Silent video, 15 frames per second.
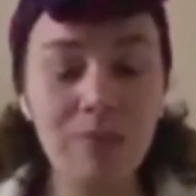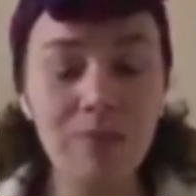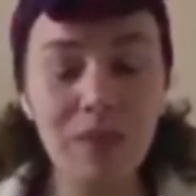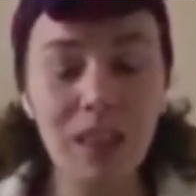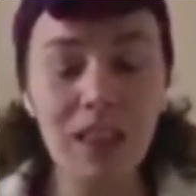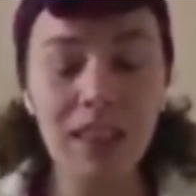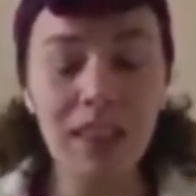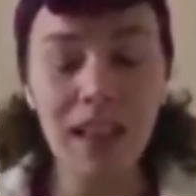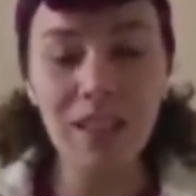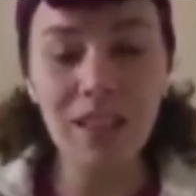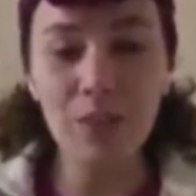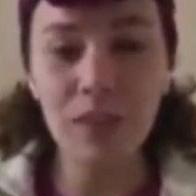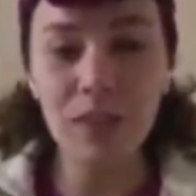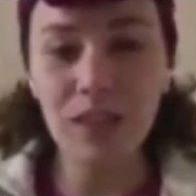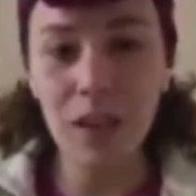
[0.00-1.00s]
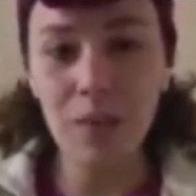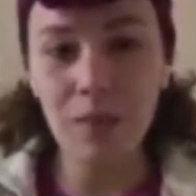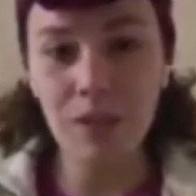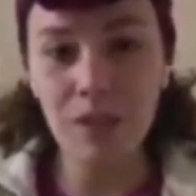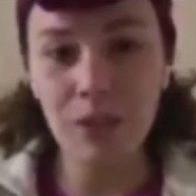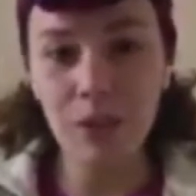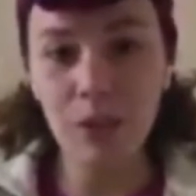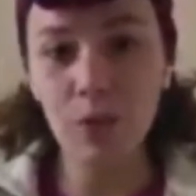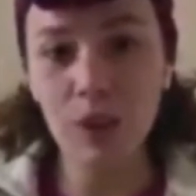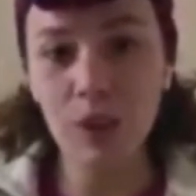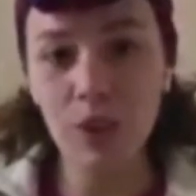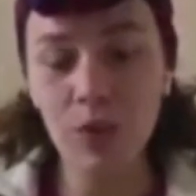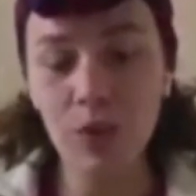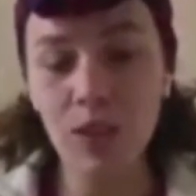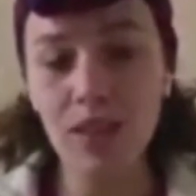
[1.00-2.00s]
last week's episode,
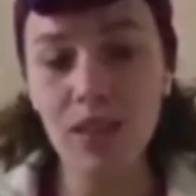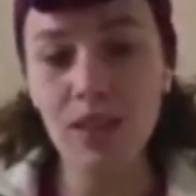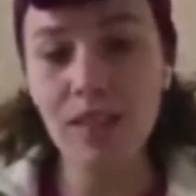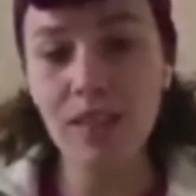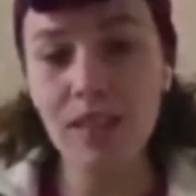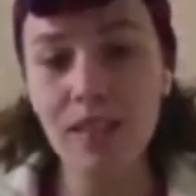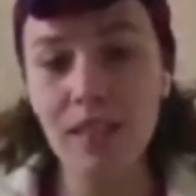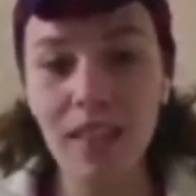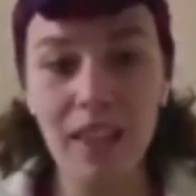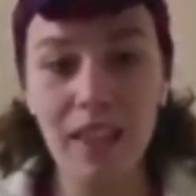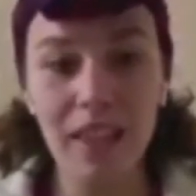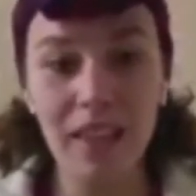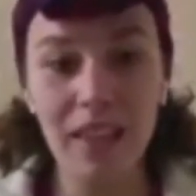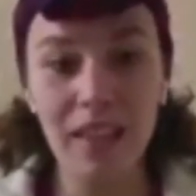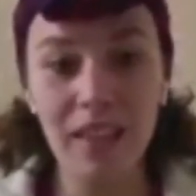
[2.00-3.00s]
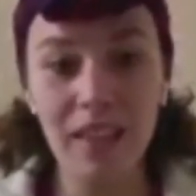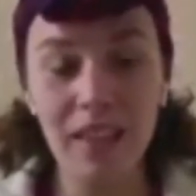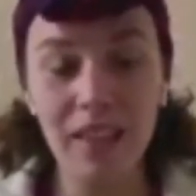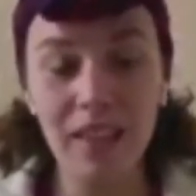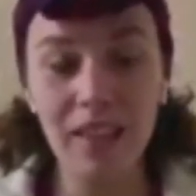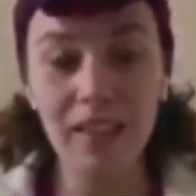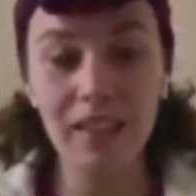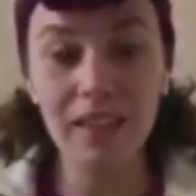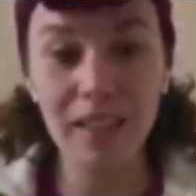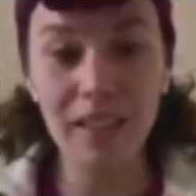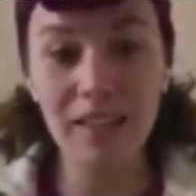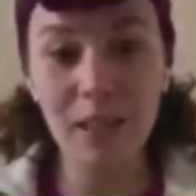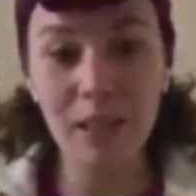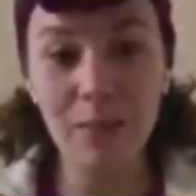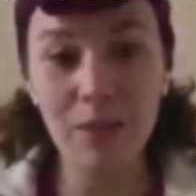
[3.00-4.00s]
which was a guest
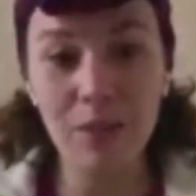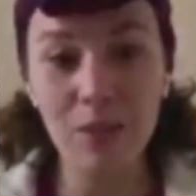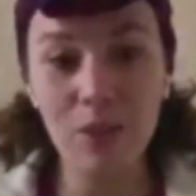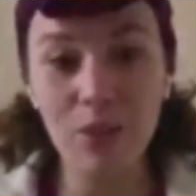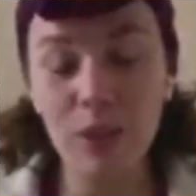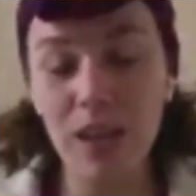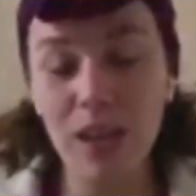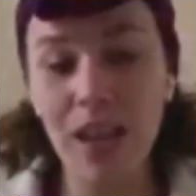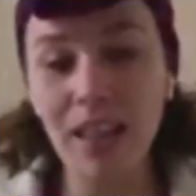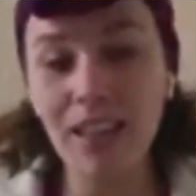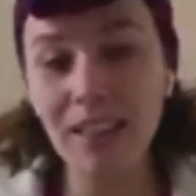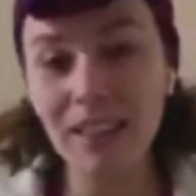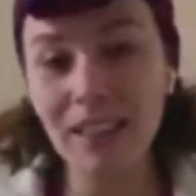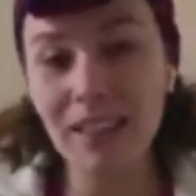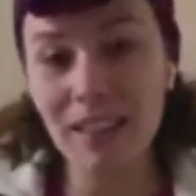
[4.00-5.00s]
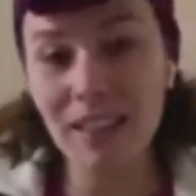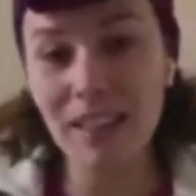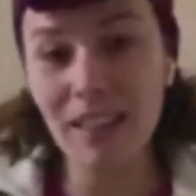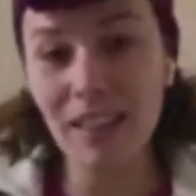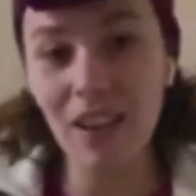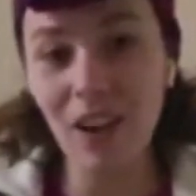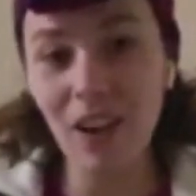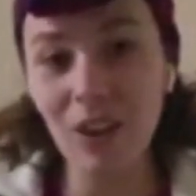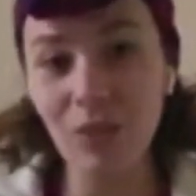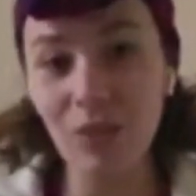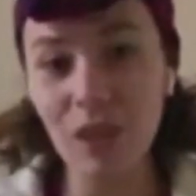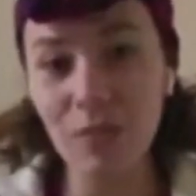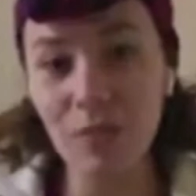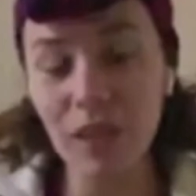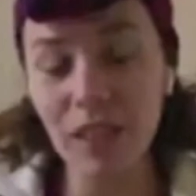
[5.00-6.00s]
episode where I had Lindsay on with
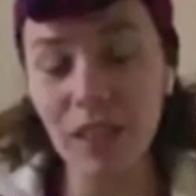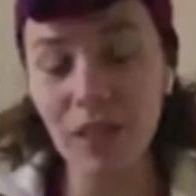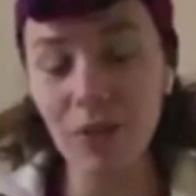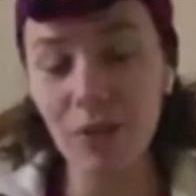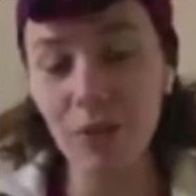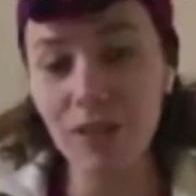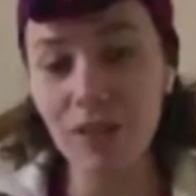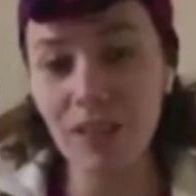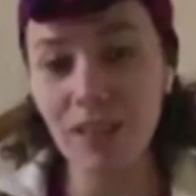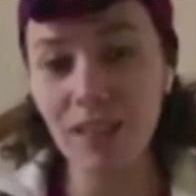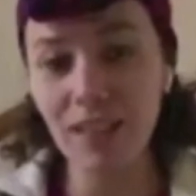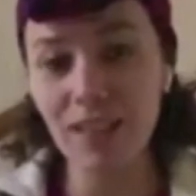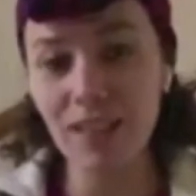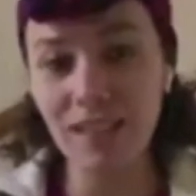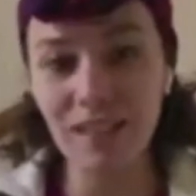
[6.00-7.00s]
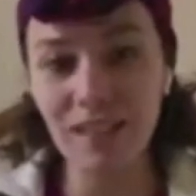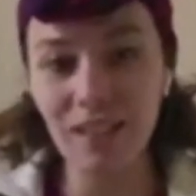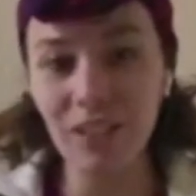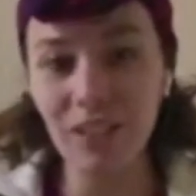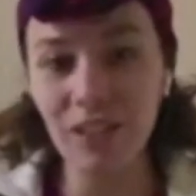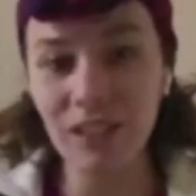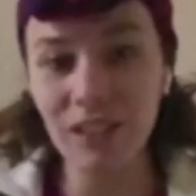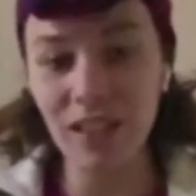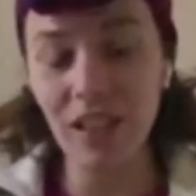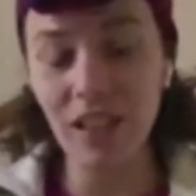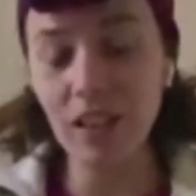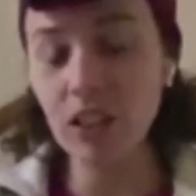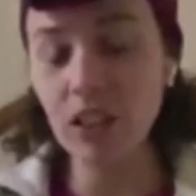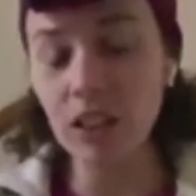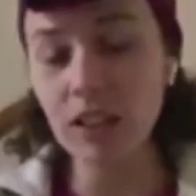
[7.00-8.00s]
me, who is a licensed clinical
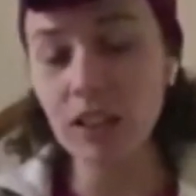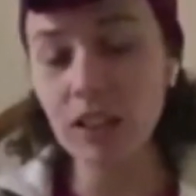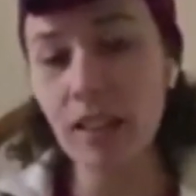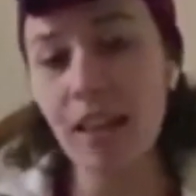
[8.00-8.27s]
psychologist.